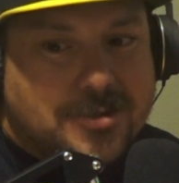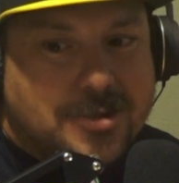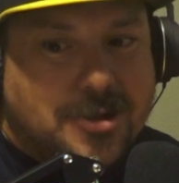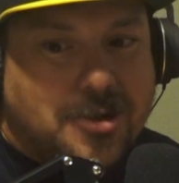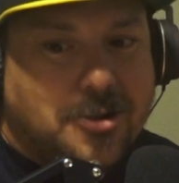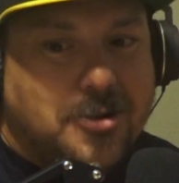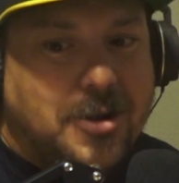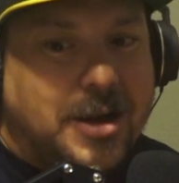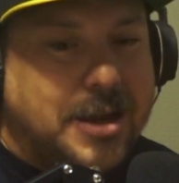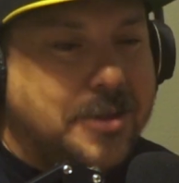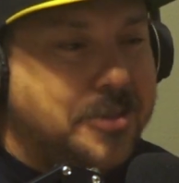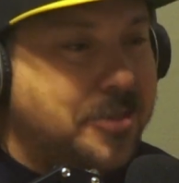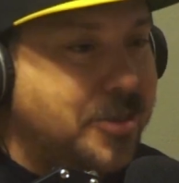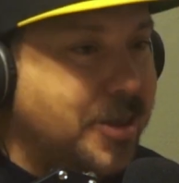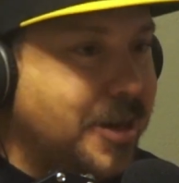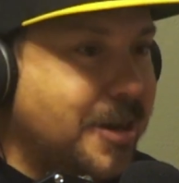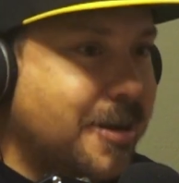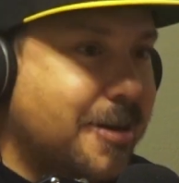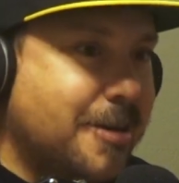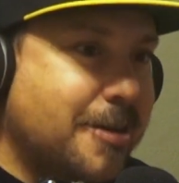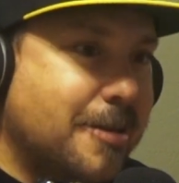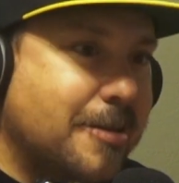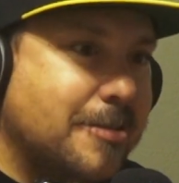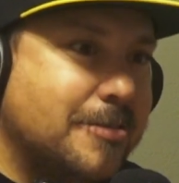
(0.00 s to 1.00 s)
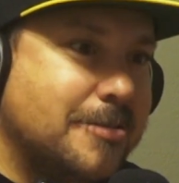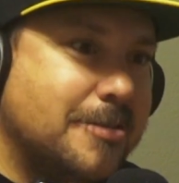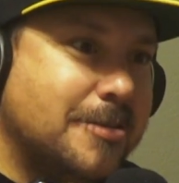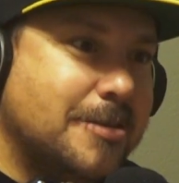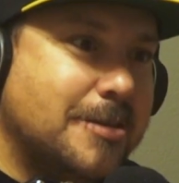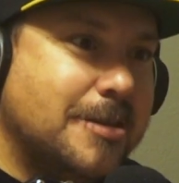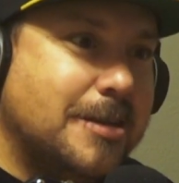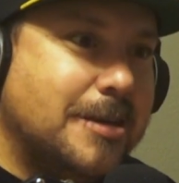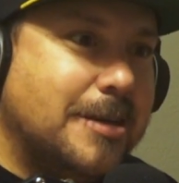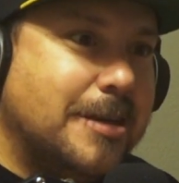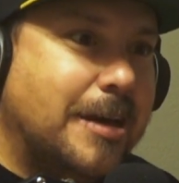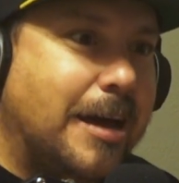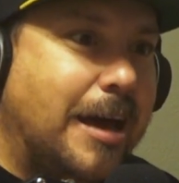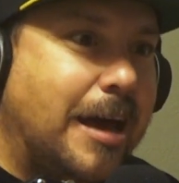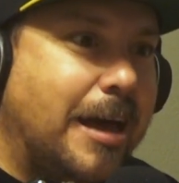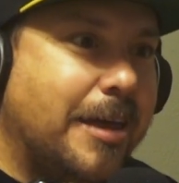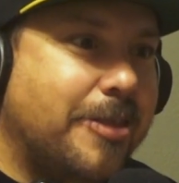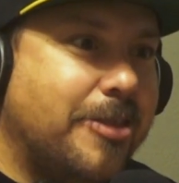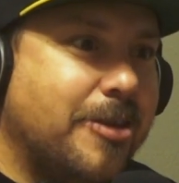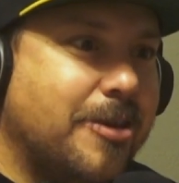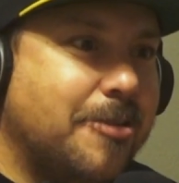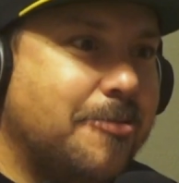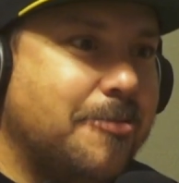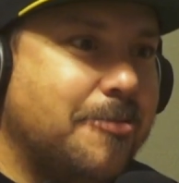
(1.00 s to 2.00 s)
you know, I think
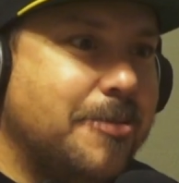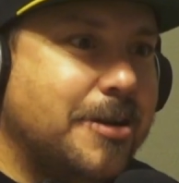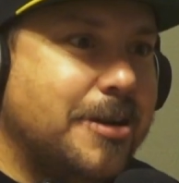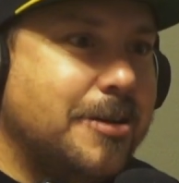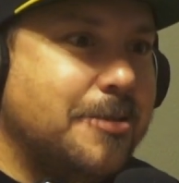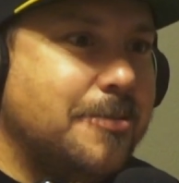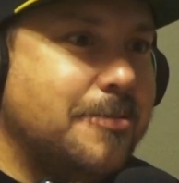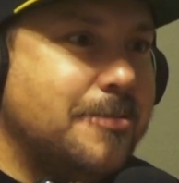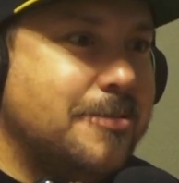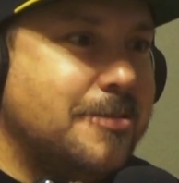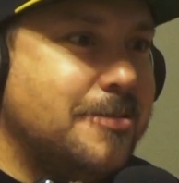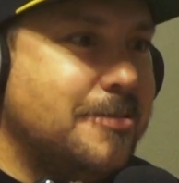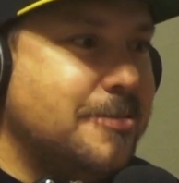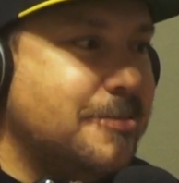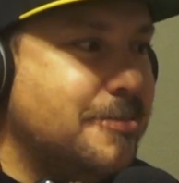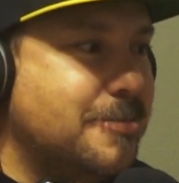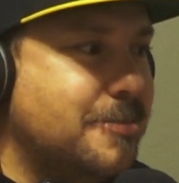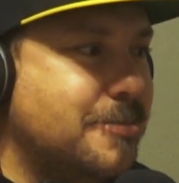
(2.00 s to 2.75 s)
we could